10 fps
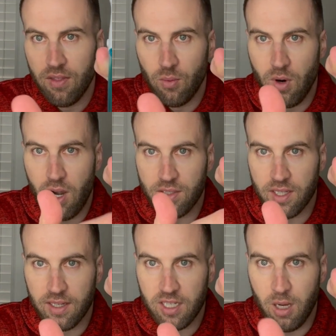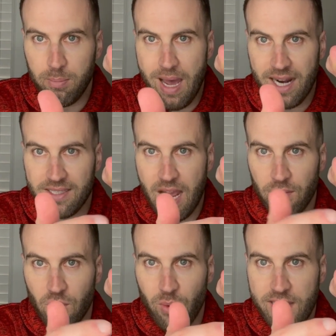the water is going to come back
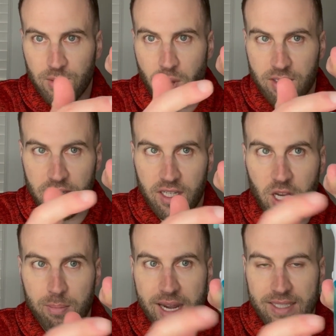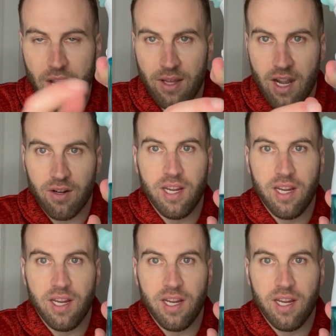down. The wastewater is going to come back down and enter